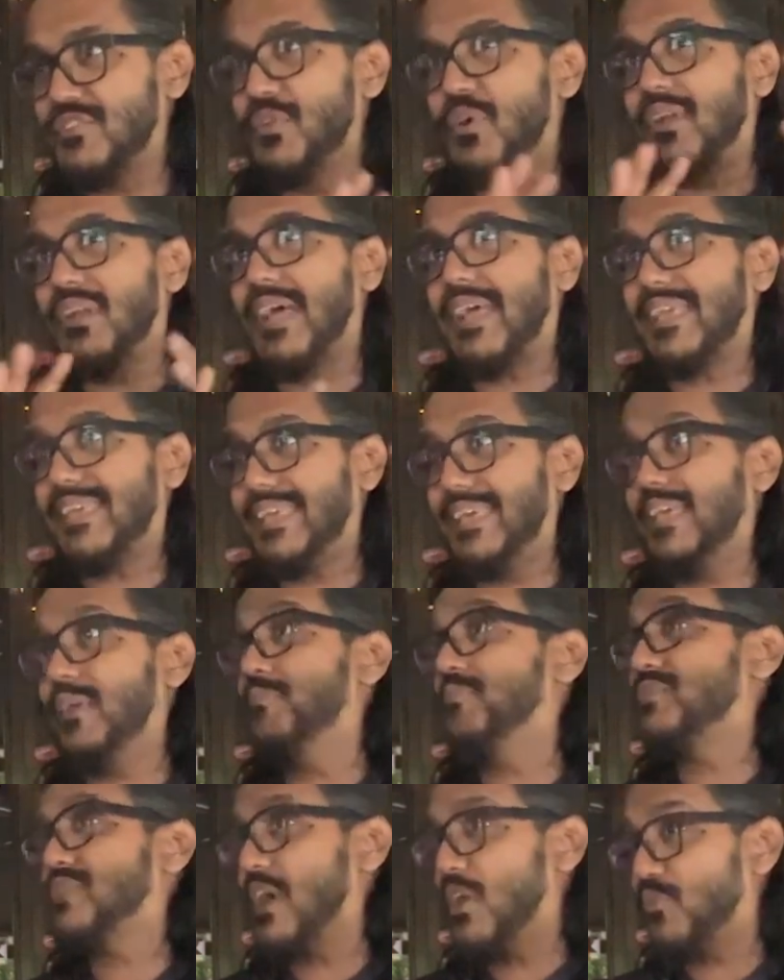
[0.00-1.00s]
not like he
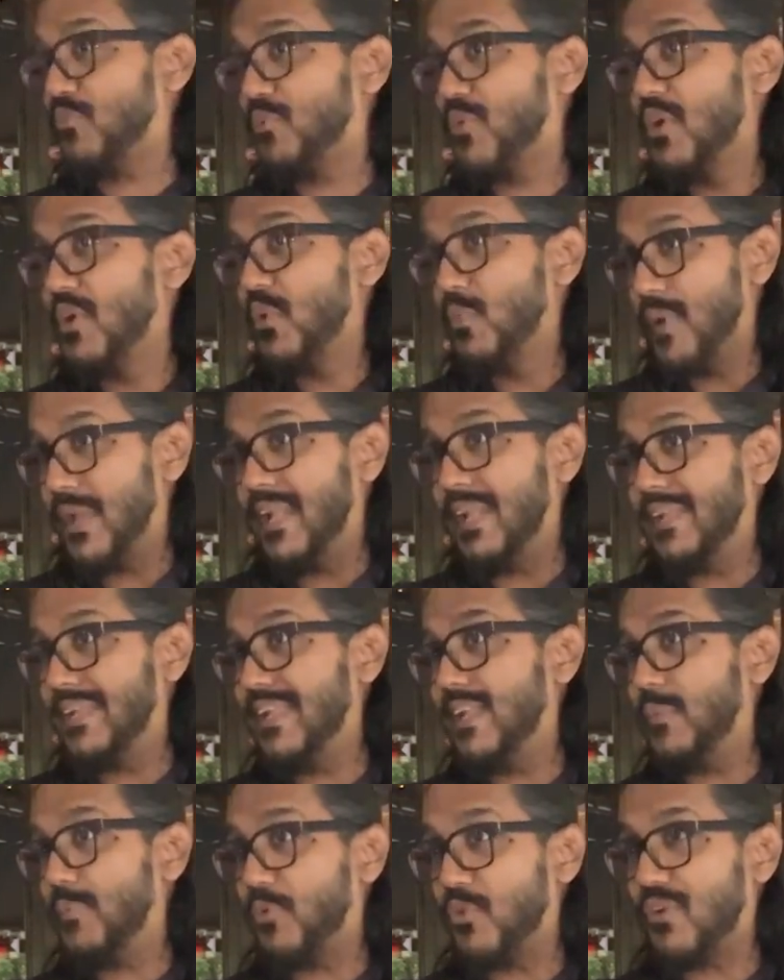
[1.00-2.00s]
himself went and did
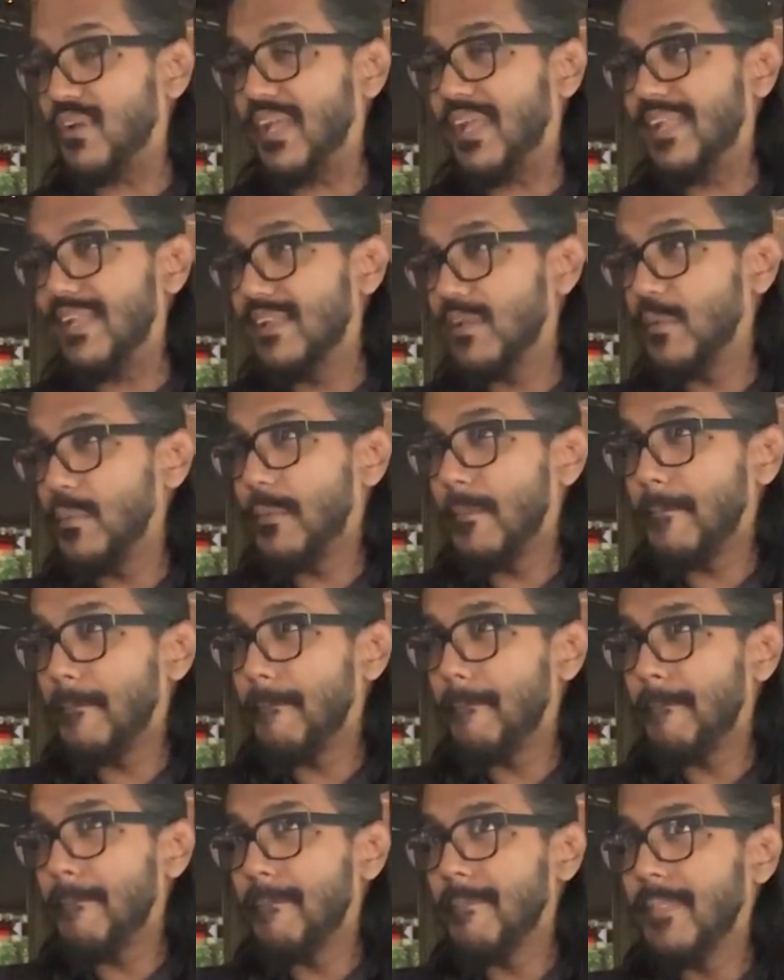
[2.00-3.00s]
the portrait.
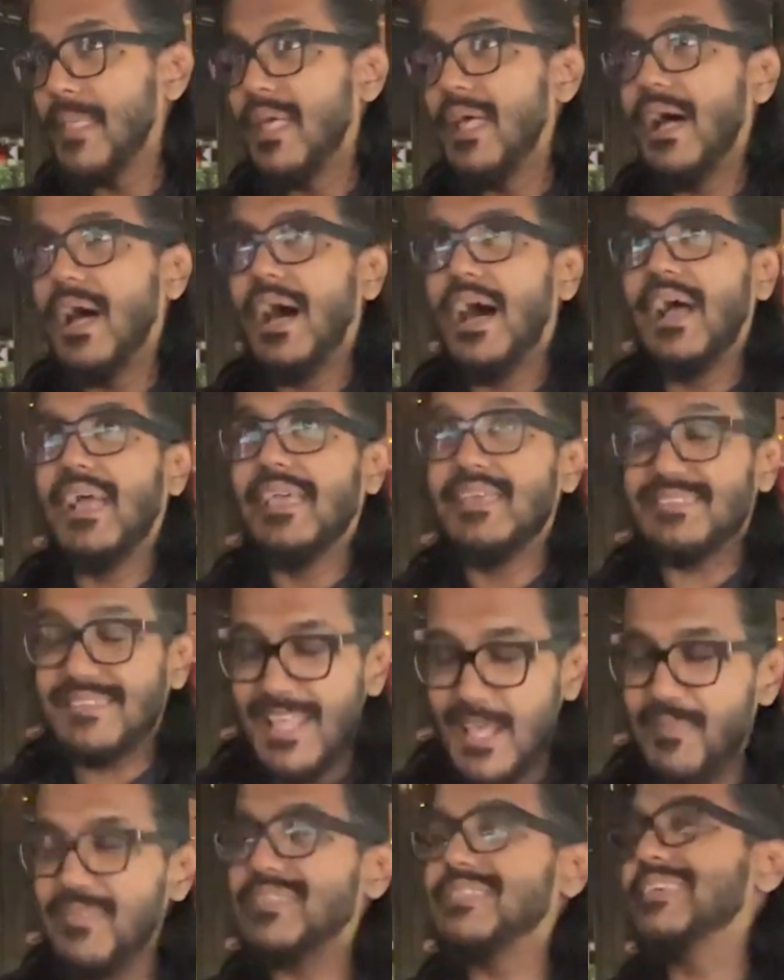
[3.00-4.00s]
His
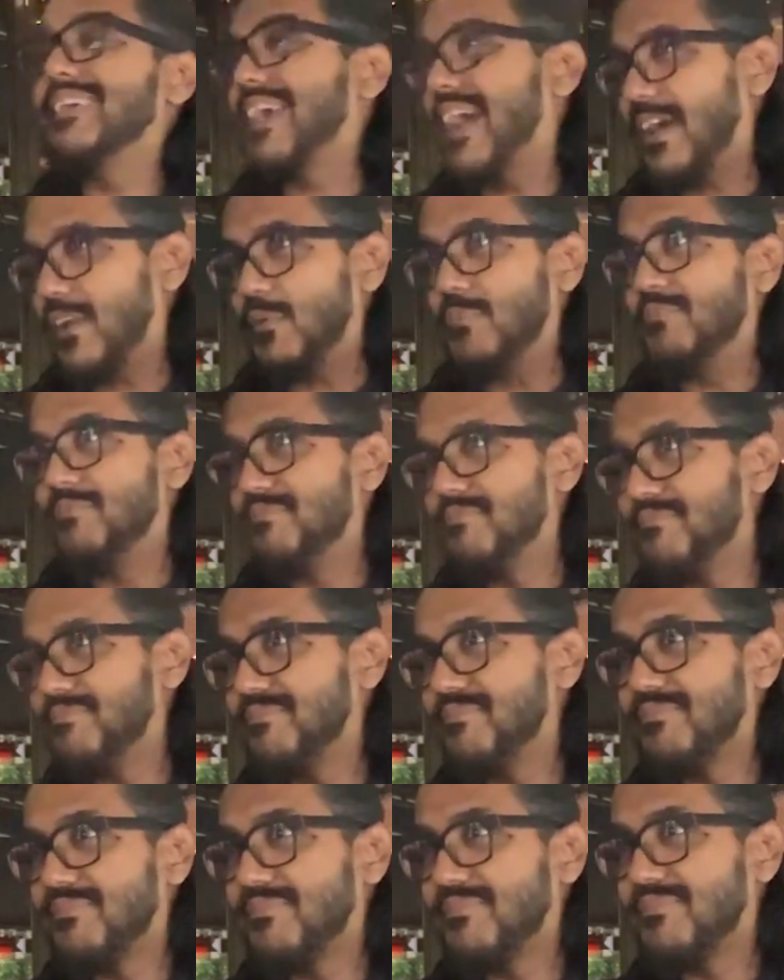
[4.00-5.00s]
name is Singaram.
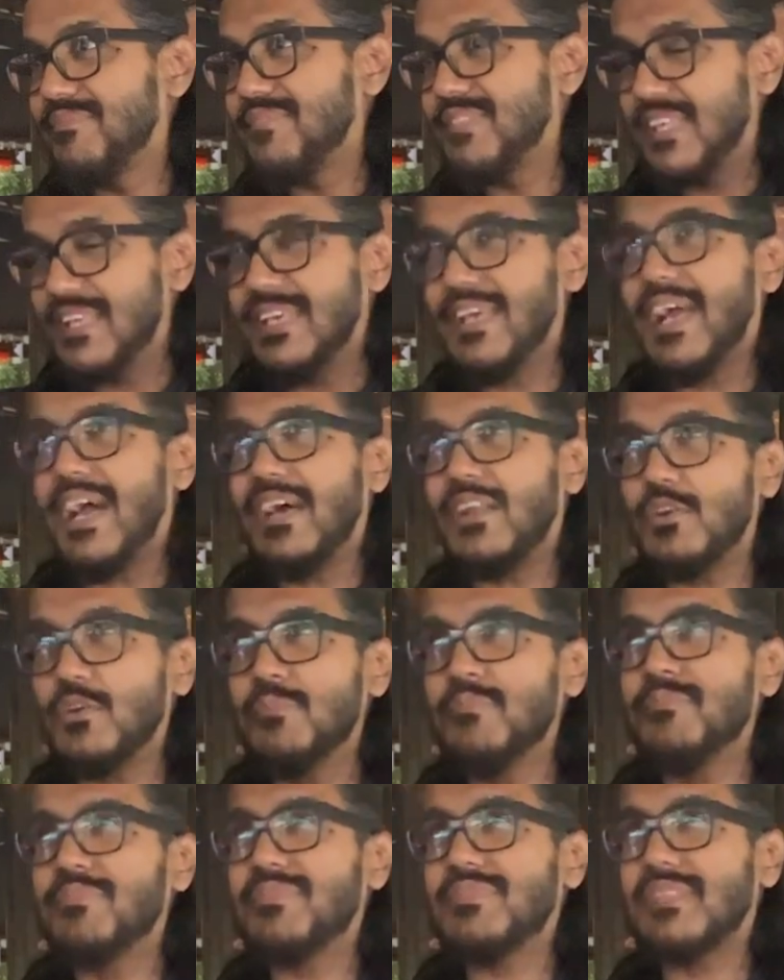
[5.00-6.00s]

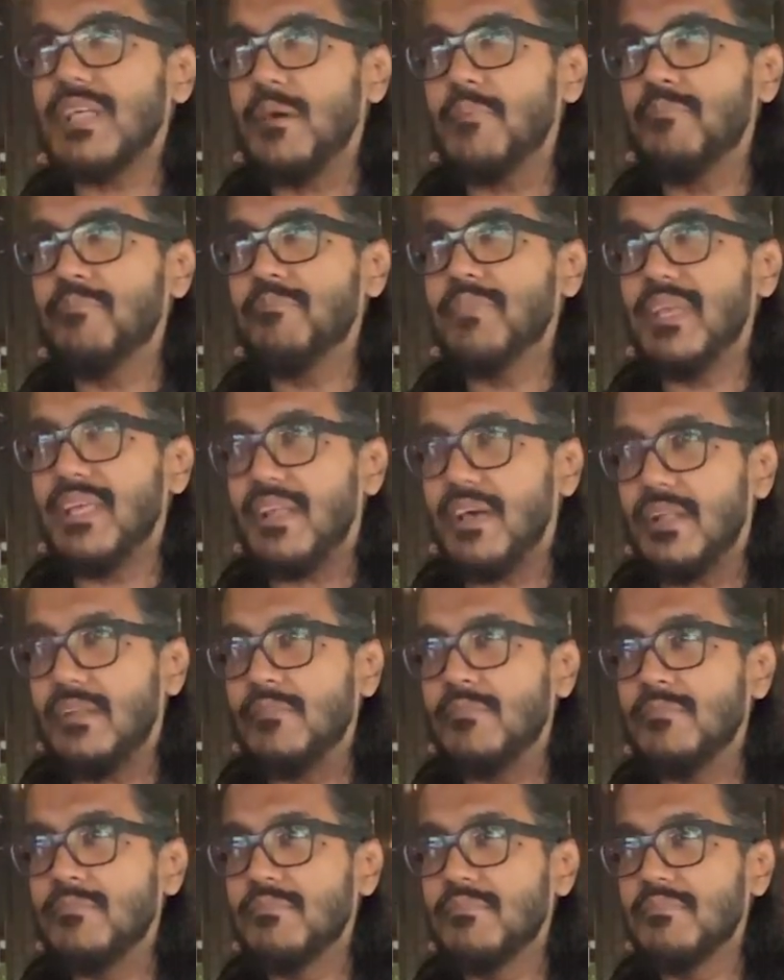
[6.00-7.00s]
Singaram Tambiran.
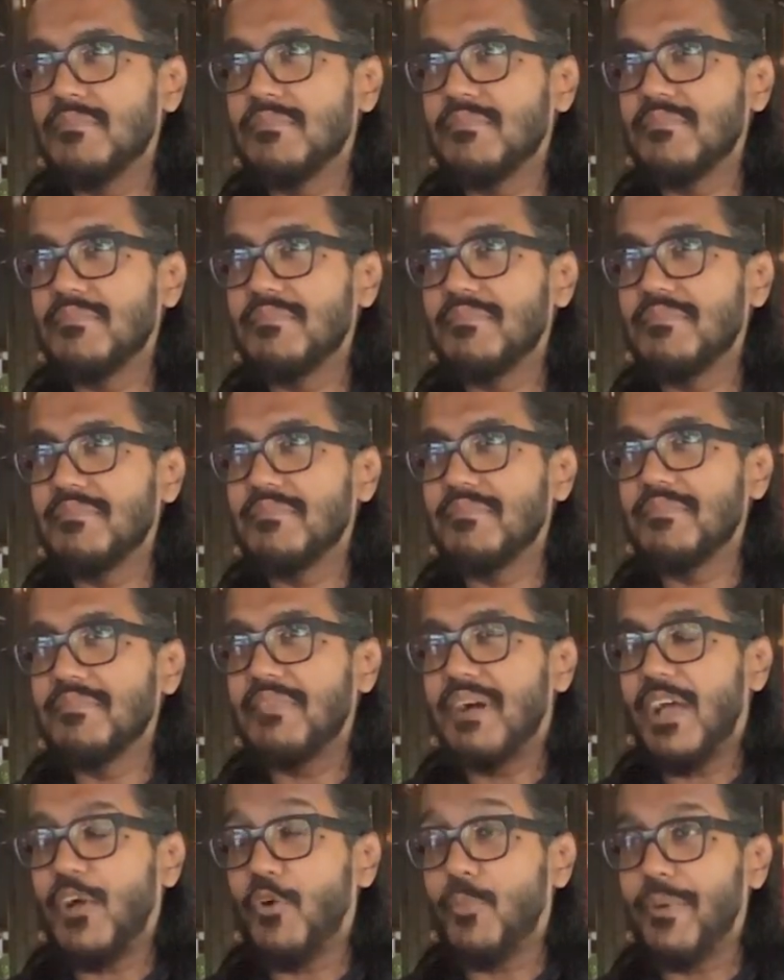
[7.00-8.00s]

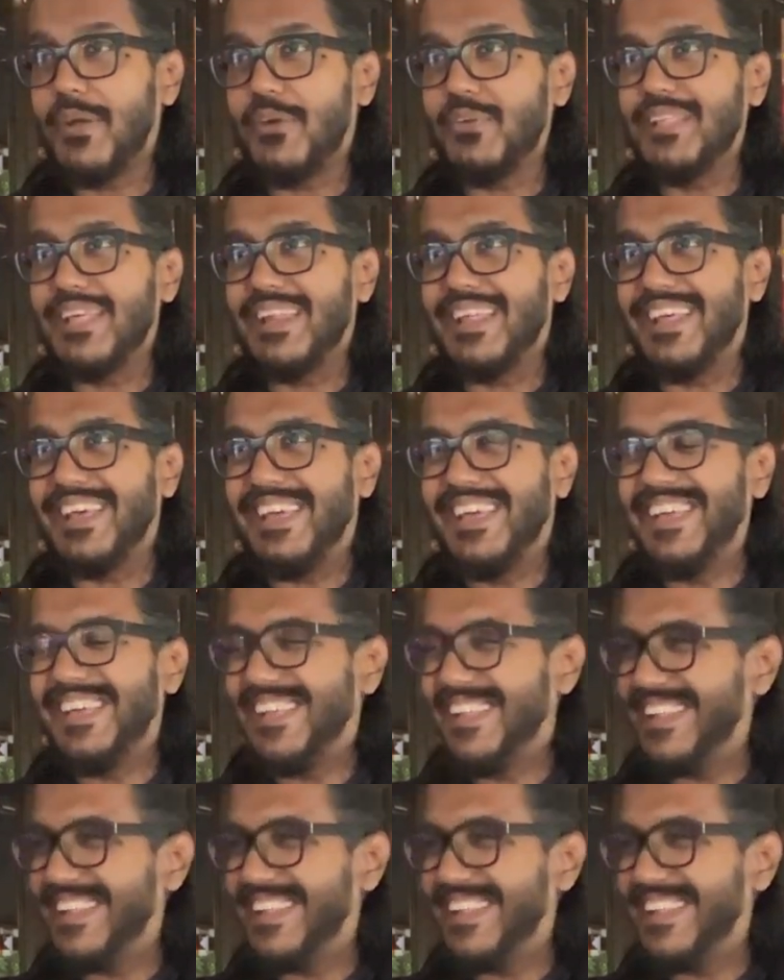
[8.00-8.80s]
I hope I got that right.